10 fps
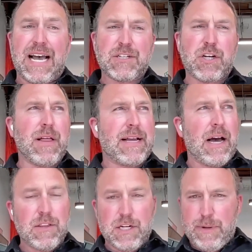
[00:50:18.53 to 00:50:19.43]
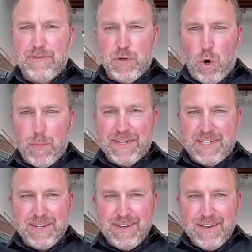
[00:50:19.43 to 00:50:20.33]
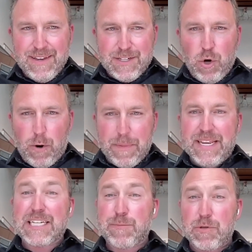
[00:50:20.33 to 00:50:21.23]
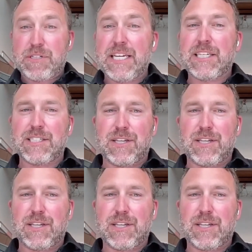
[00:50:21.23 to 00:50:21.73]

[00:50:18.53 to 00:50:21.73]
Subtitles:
It's actually like a little bit of dormant expertise,